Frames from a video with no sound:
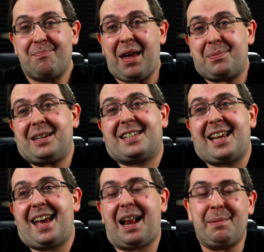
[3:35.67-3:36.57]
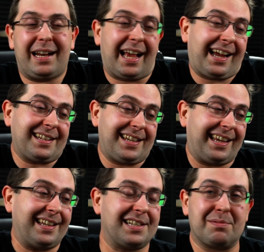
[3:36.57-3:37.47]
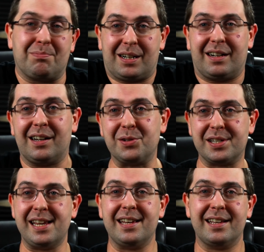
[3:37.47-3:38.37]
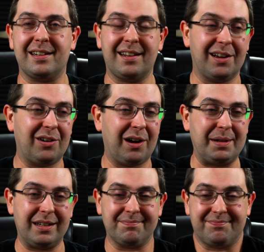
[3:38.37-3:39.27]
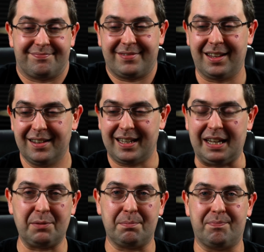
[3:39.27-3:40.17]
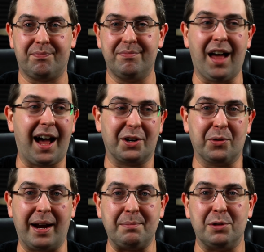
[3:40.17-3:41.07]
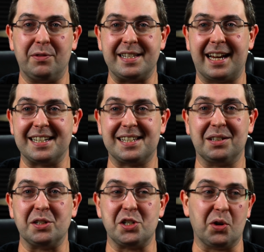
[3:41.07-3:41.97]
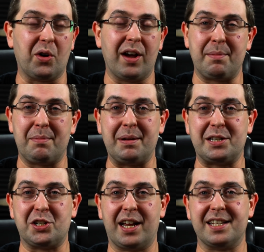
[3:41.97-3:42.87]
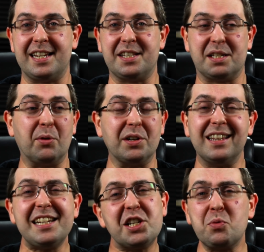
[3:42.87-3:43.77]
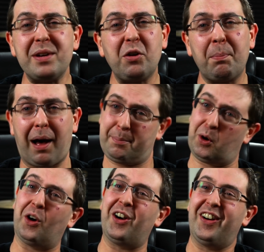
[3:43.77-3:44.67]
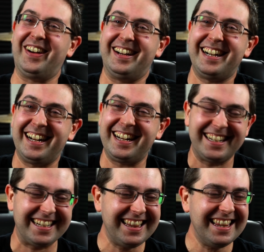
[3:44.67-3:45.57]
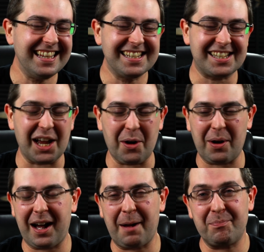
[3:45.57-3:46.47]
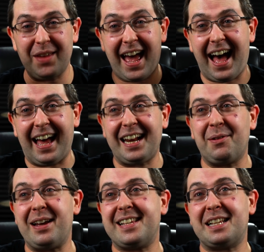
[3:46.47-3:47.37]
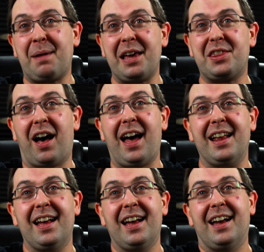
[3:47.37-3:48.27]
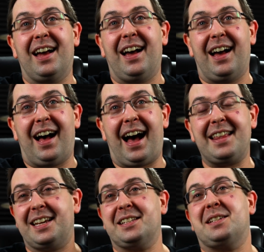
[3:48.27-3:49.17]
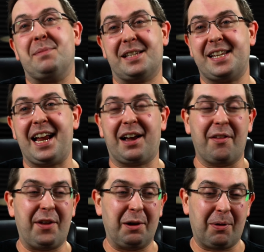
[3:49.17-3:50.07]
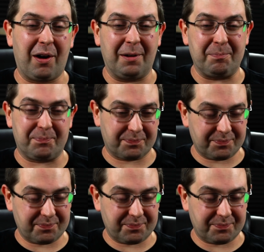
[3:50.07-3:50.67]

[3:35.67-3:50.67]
That being said, I mean, I got tickets. We're gonna go see it, you know? I mean, even not great movies, I can still enjoy. I mean, maybe it's a chance to eat some more delicious Regal popcorn. So, yeah, anyways, that's my thought. I think it's a mistake on their part.